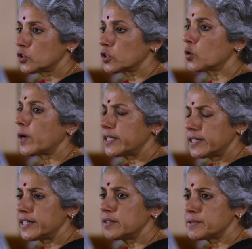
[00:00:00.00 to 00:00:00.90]
Not quite
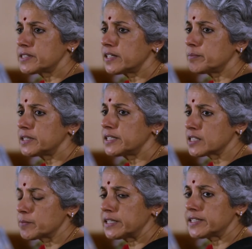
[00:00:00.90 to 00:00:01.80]
ninety percent, but
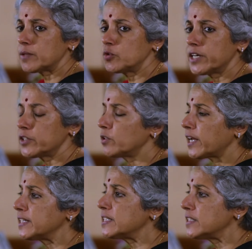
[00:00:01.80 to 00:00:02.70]
yes, by the time you get to
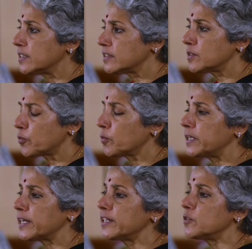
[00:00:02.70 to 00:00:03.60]
ninety years,
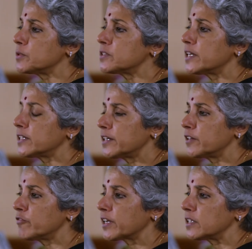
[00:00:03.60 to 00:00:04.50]
probably ninety percent are
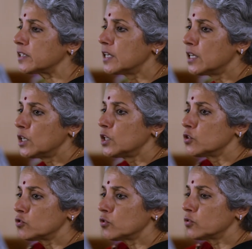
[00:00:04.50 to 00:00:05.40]
infected.
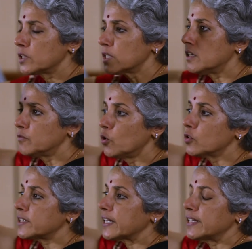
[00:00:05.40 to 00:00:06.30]
So the curve
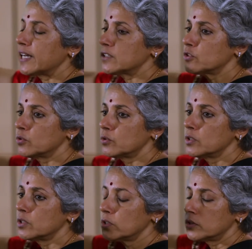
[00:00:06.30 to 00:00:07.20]
goes like that. So
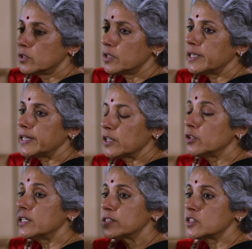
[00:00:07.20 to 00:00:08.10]
in
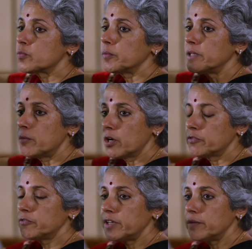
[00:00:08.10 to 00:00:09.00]
adolescence, probably
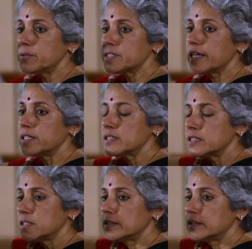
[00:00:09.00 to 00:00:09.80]
about fifteen percent.